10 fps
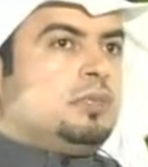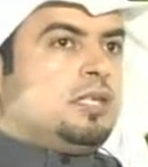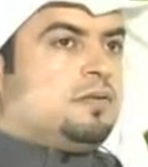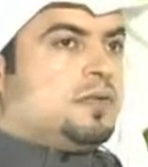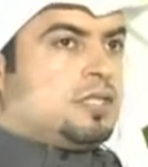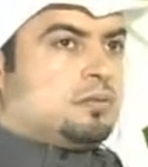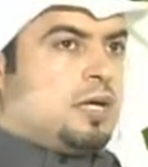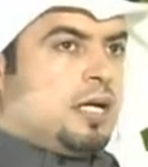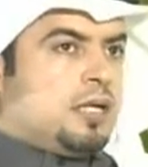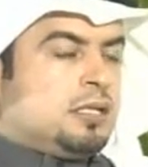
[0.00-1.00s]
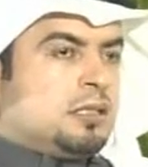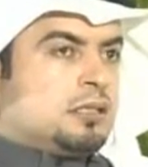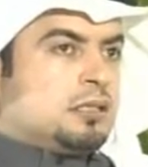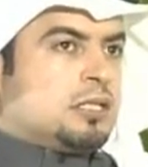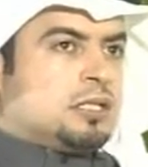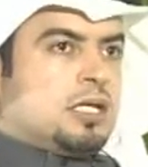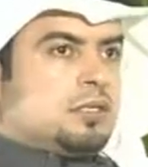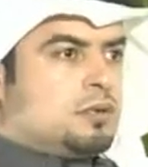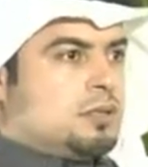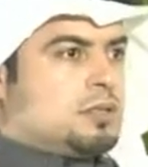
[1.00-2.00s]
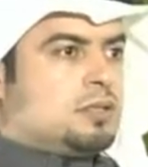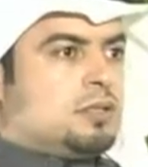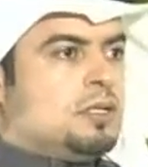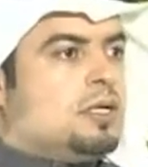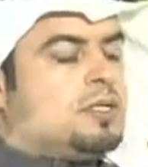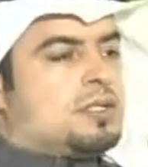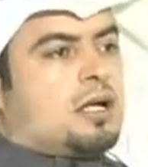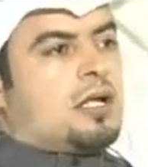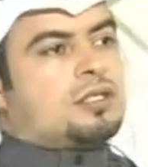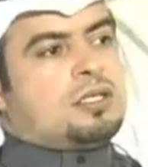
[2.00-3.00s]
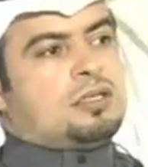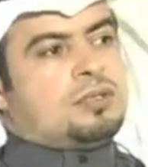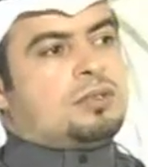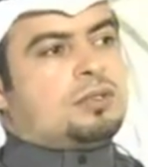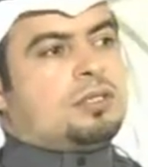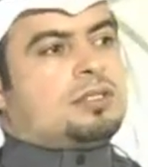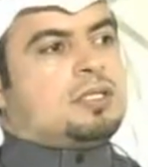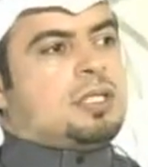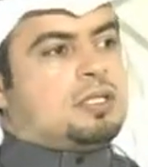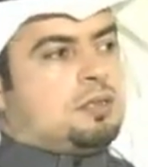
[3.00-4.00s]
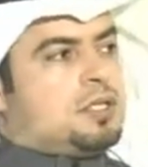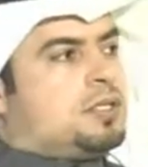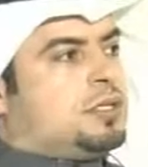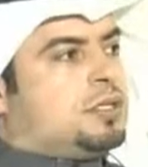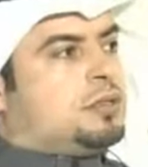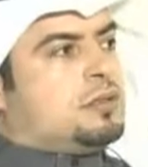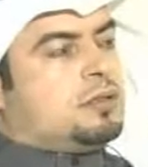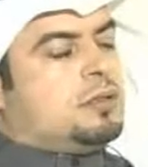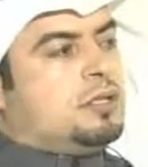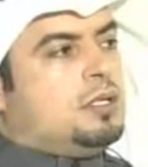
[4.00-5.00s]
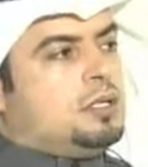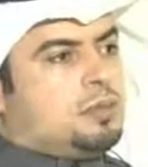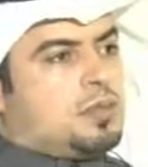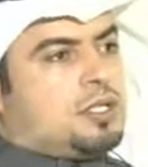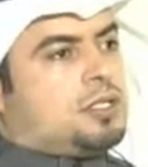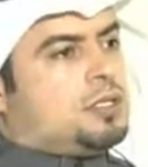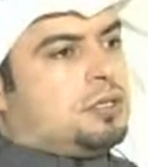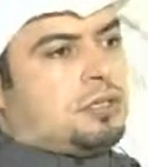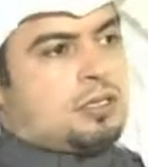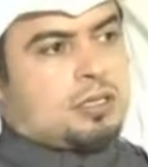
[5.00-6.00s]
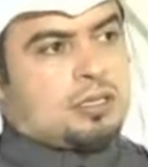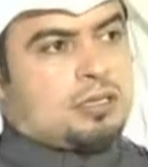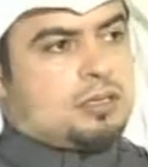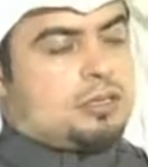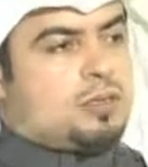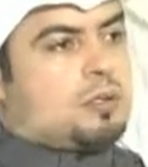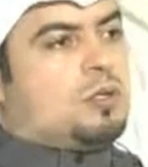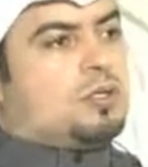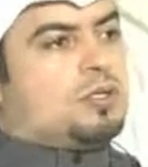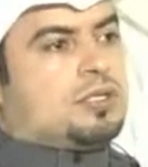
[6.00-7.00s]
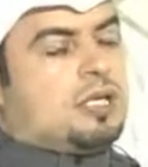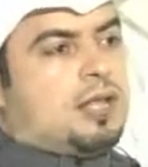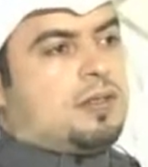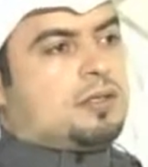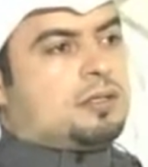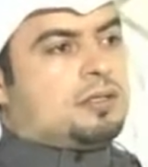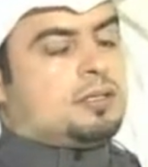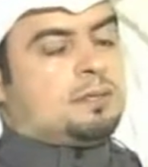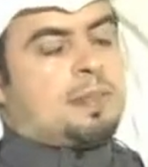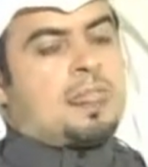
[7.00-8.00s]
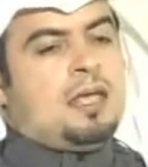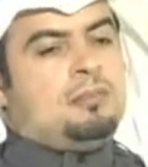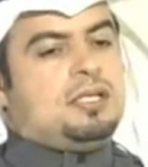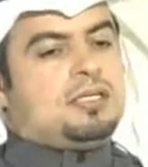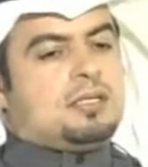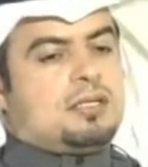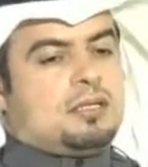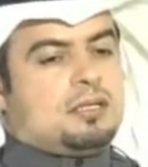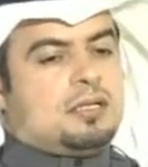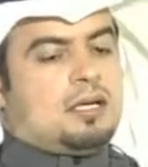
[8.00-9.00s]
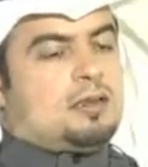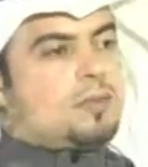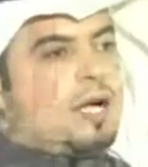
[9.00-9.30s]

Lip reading: being affected by such as those psychological disorders such as depression and bipolar and other mental health